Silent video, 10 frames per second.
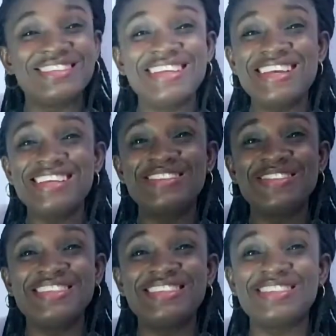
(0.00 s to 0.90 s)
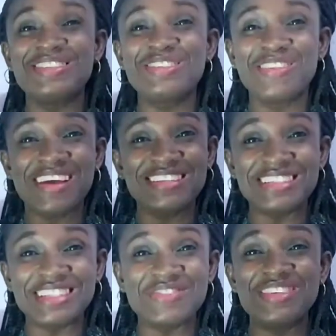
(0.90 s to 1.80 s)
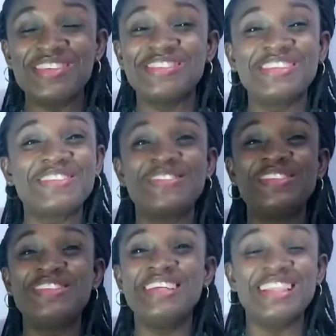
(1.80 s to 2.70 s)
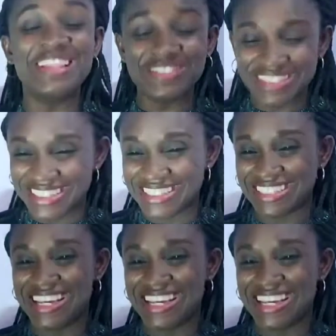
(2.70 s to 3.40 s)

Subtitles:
It's only so long as you're serving God, just continue. He loves it.